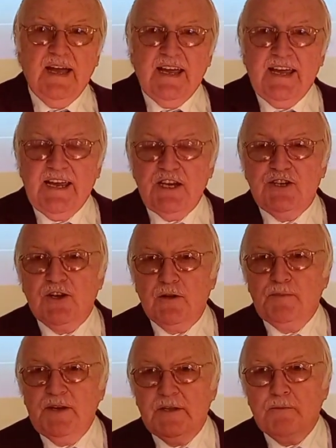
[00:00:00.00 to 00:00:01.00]
he shall
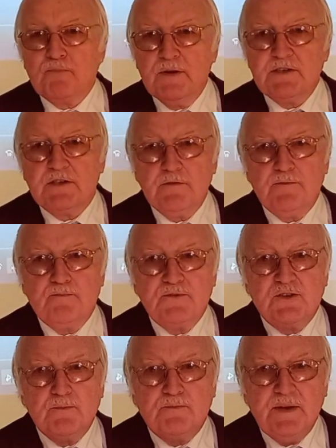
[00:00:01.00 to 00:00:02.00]
be the Prince of
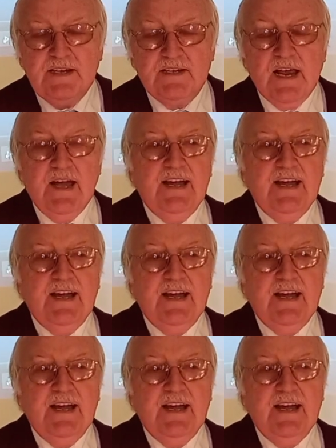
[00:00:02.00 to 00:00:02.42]
Peace.